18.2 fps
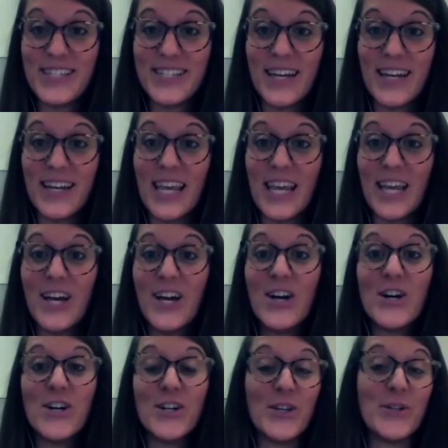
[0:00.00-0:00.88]
study,
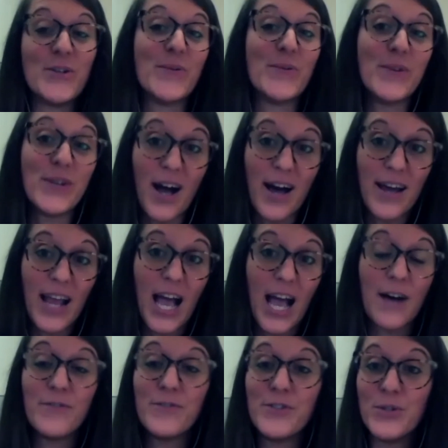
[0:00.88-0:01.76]
you do not
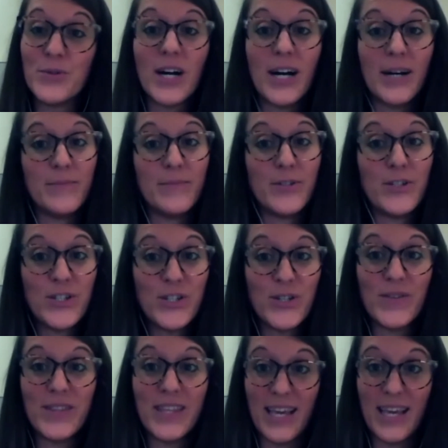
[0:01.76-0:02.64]
have to come
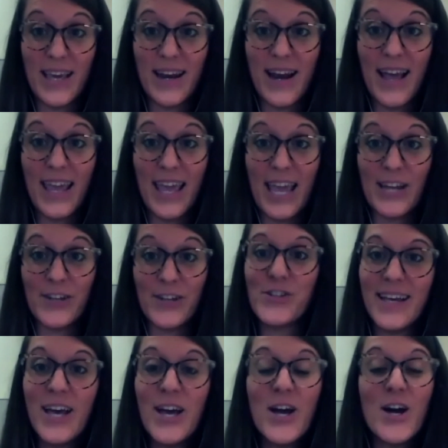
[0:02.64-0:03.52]
to the NIH.